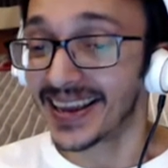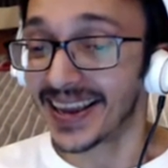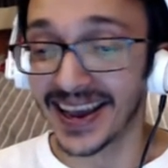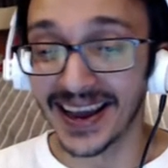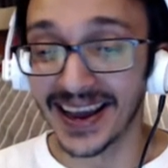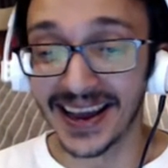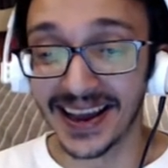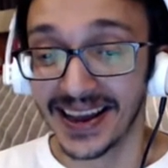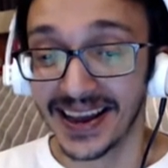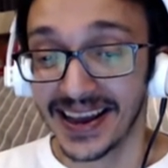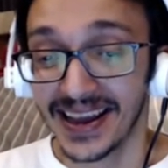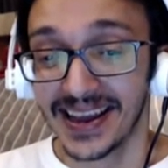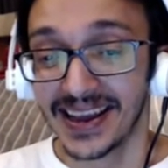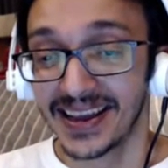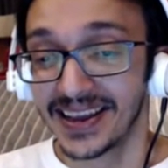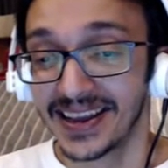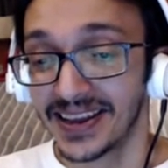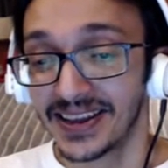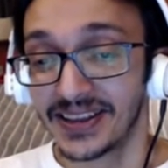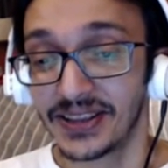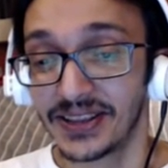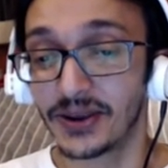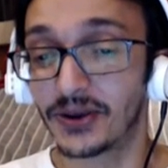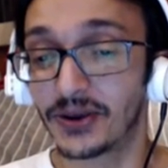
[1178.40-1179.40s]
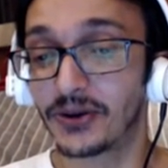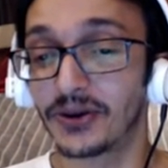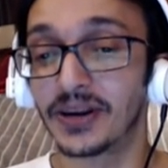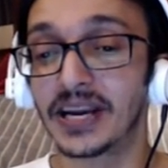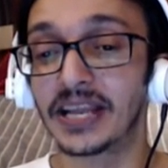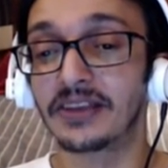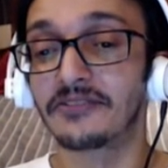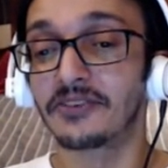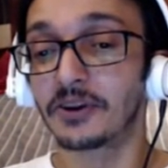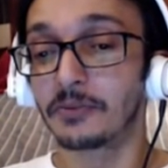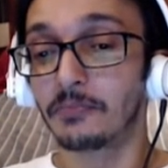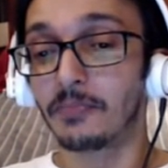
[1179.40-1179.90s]
you know yeah.
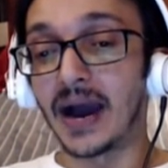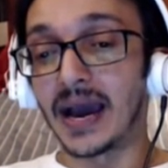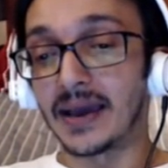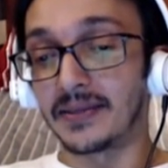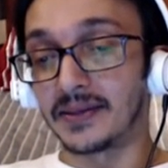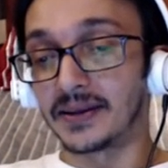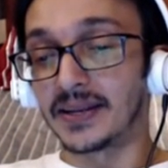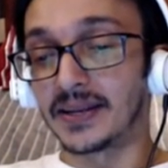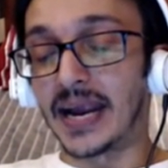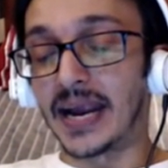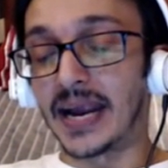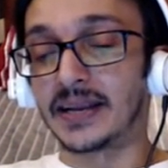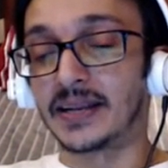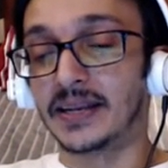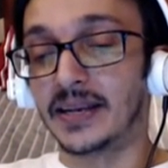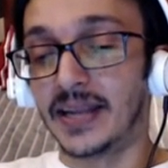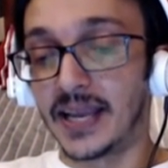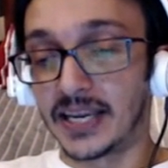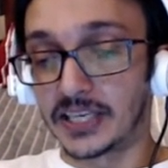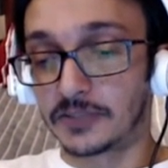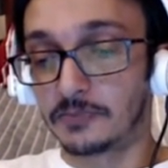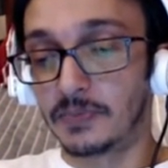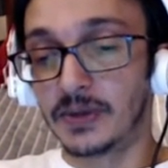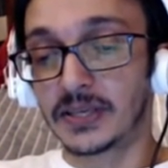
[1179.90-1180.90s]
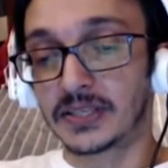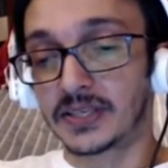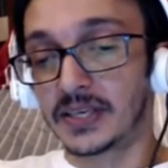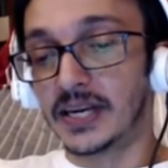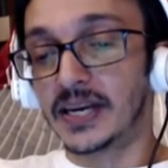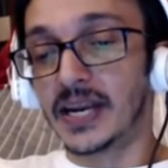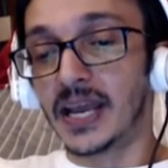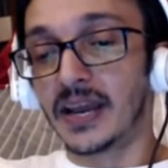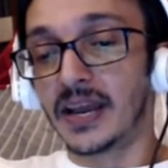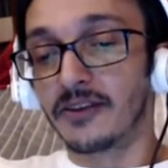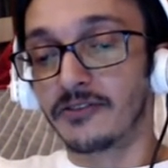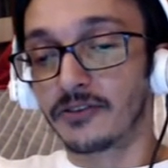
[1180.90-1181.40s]
you couldn't even like, buy the titan
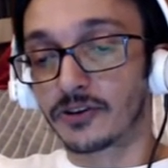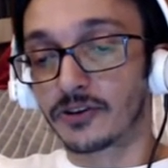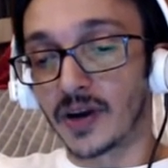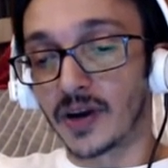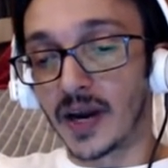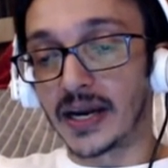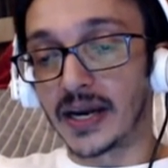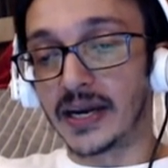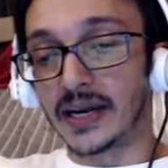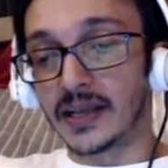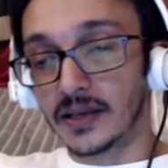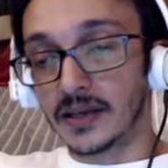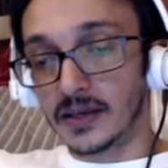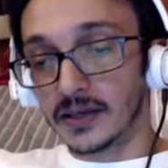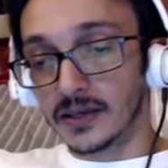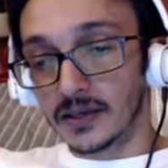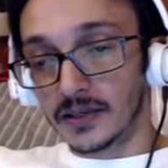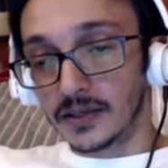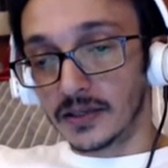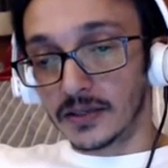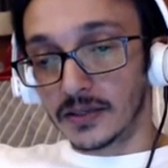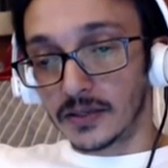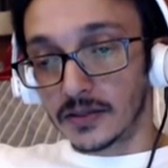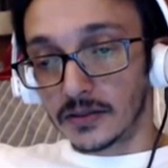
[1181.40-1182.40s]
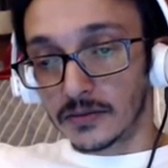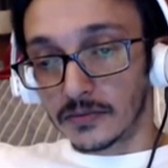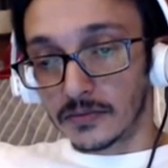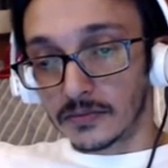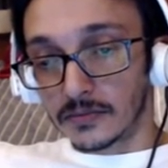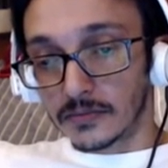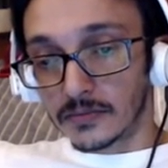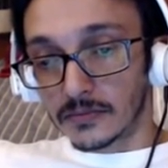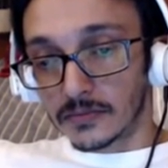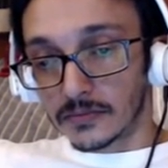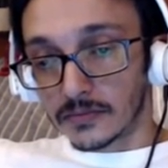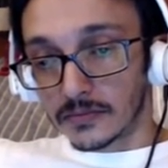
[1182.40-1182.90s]
xps in india if you tried
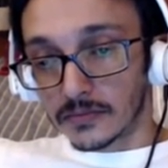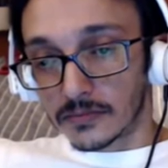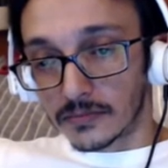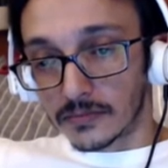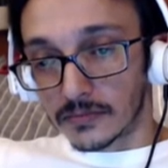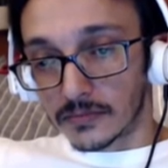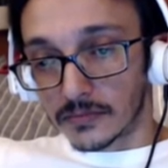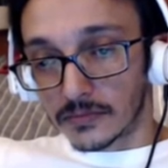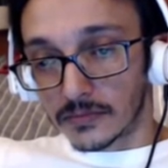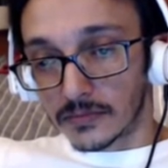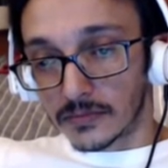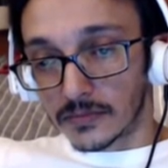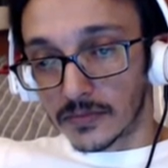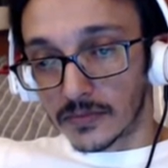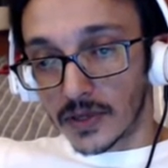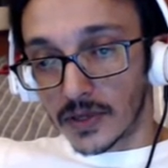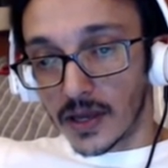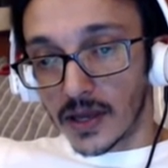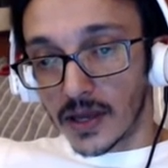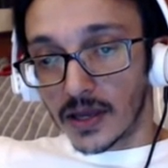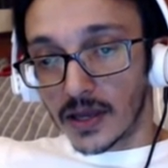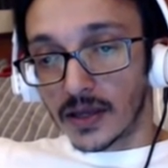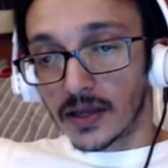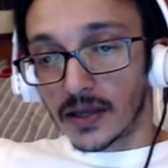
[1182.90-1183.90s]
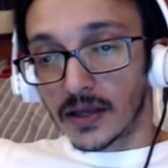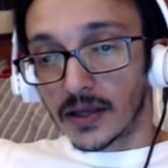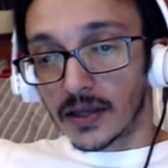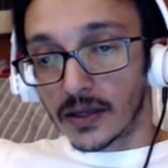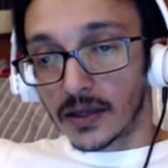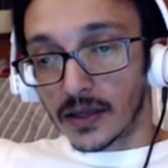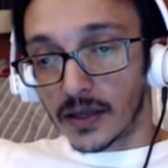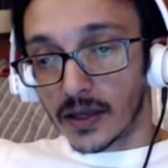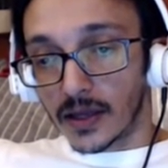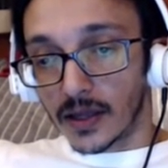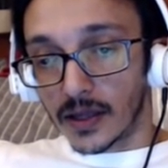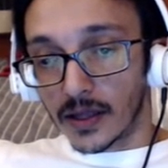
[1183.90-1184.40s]
well they don't
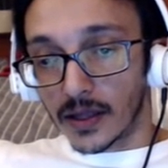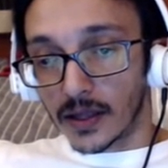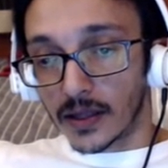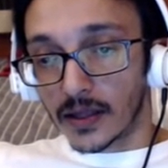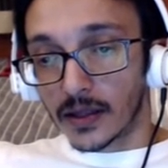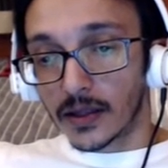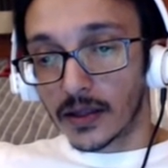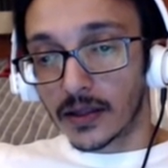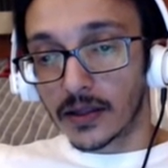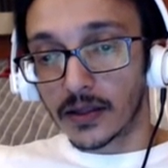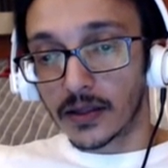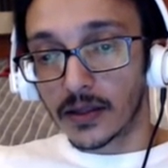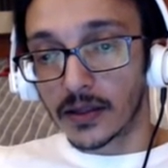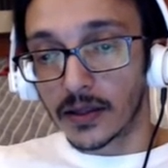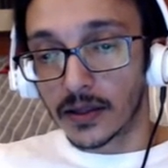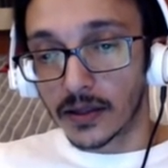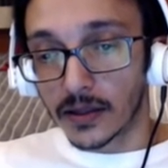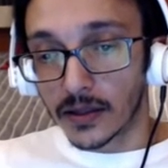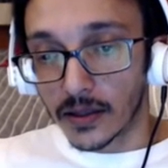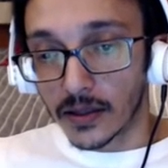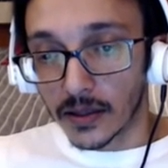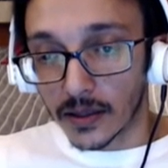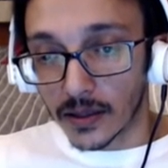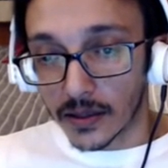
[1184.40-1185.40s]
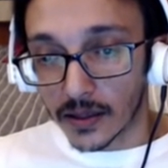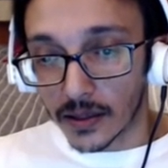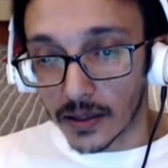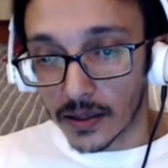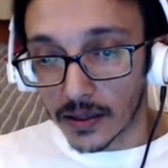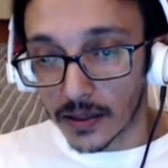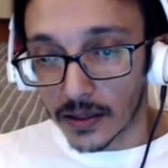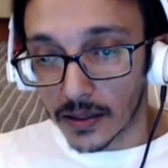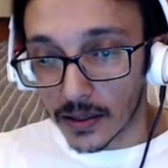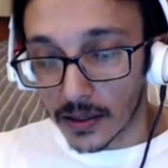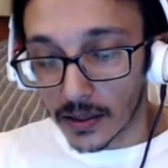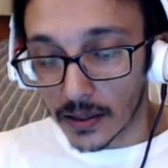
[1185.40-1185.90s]
right because they don't actually sell it
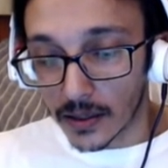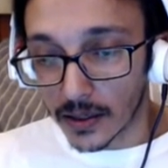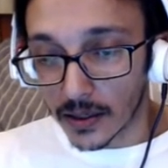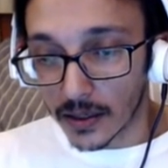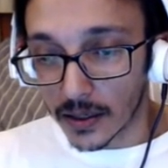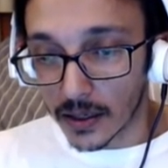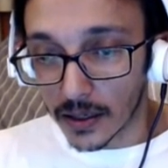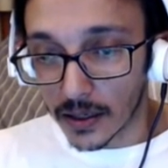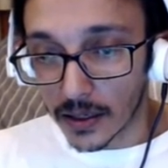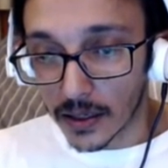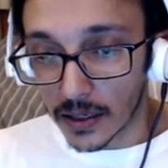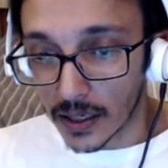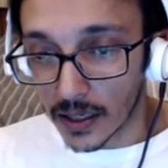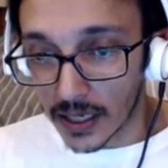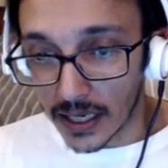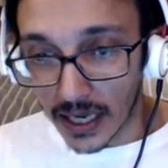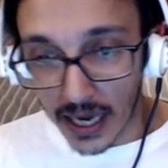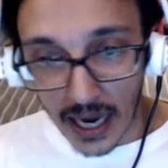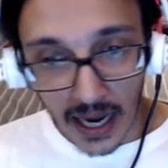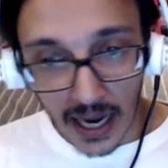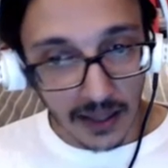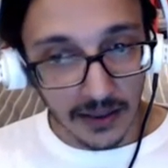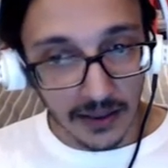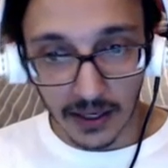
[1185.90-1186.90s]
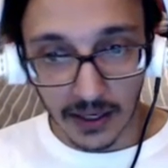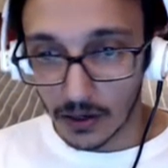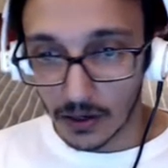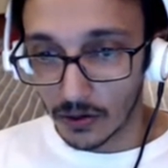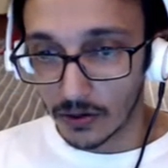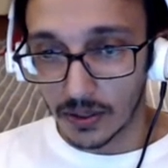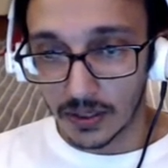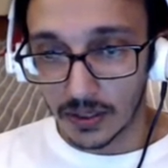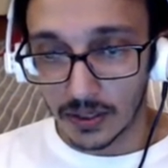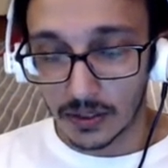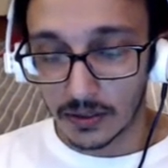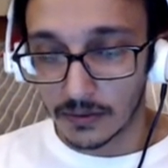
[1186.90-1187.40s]
through any partners yeah the
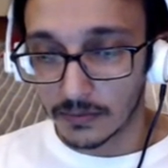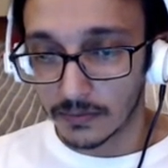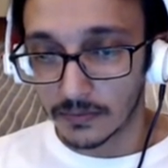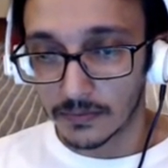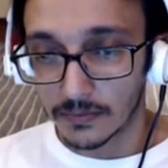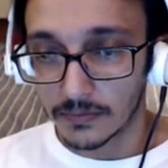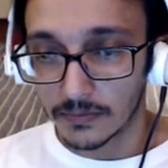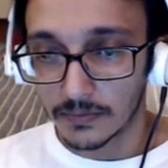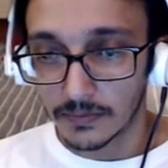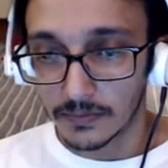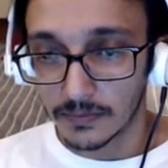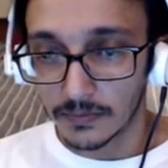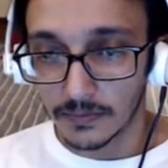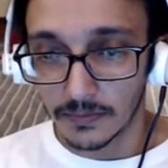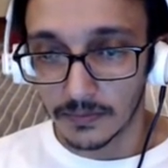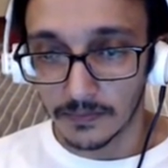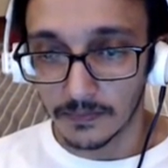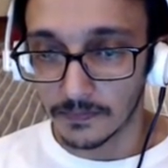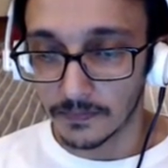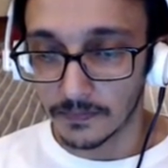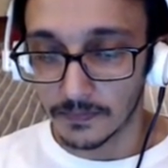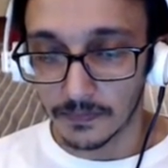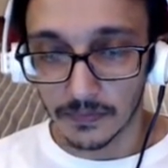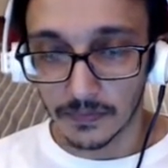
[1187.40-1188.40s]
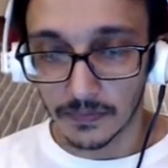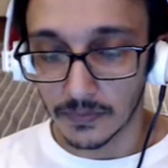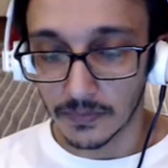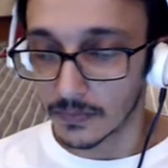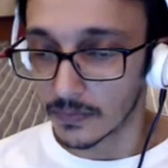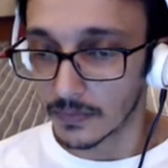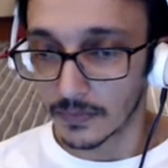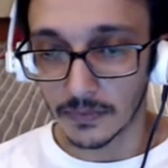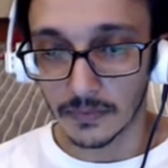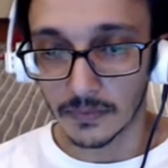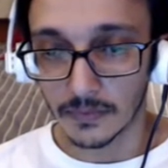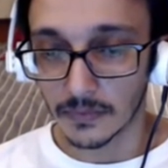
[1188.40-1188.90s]
titan they don't. X, yeah
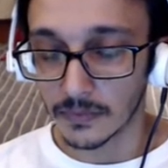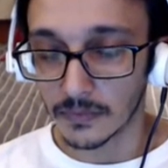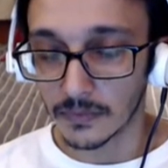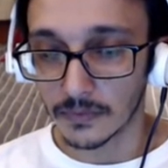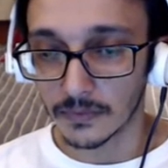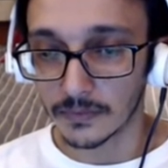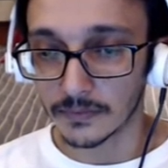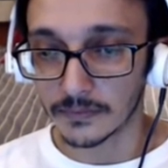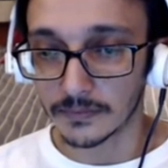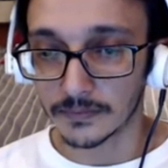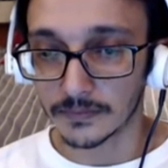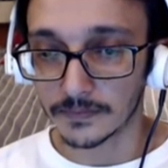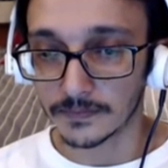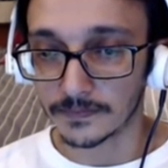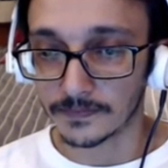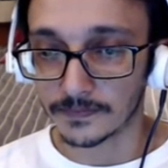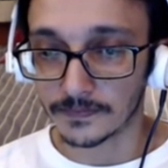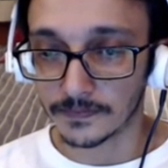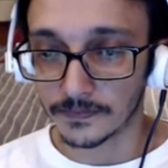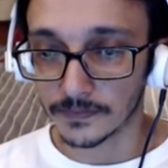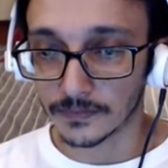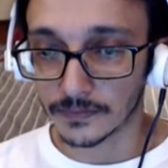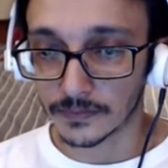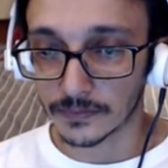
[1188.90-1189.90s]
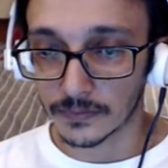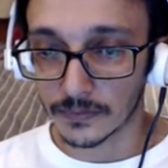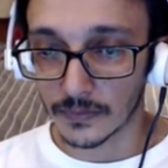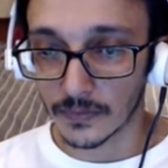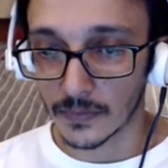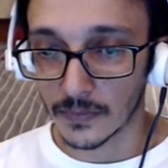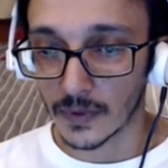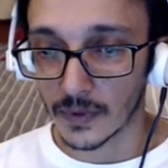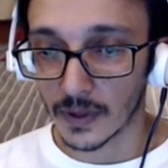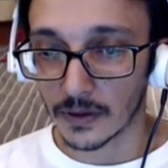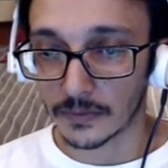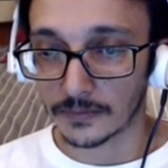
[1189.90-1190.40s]
so so and and
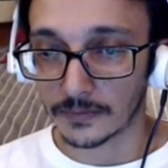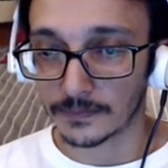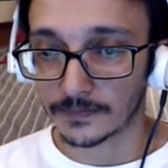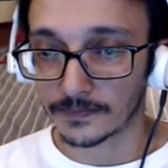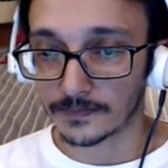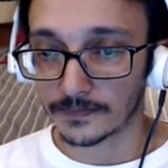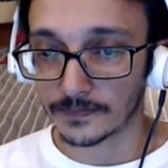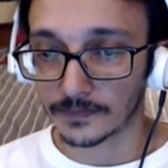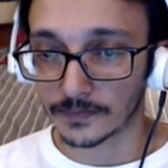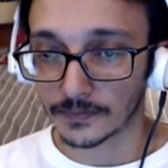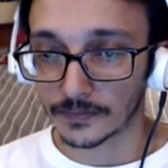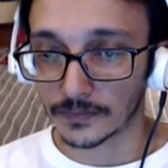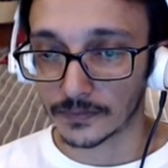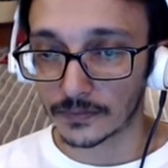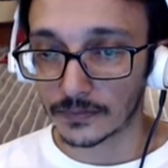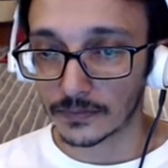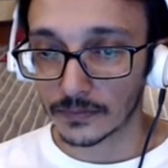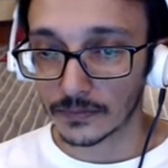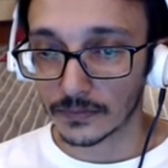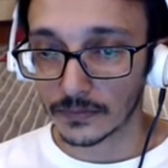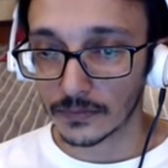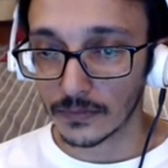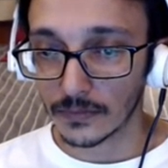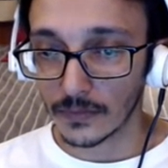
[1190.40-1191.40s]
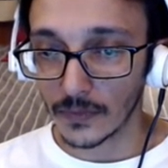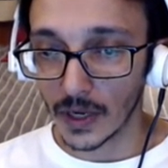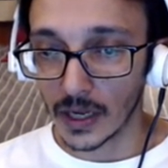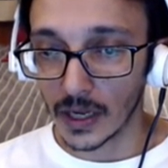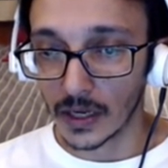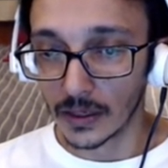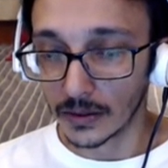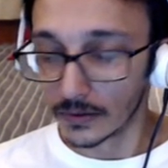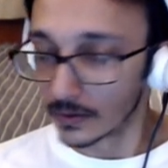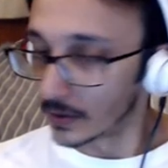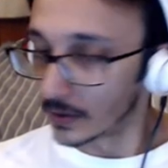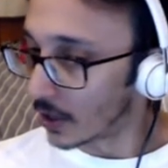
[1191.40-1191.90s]
nvidia themselves don't ship to india do
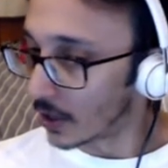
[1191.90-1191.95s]
they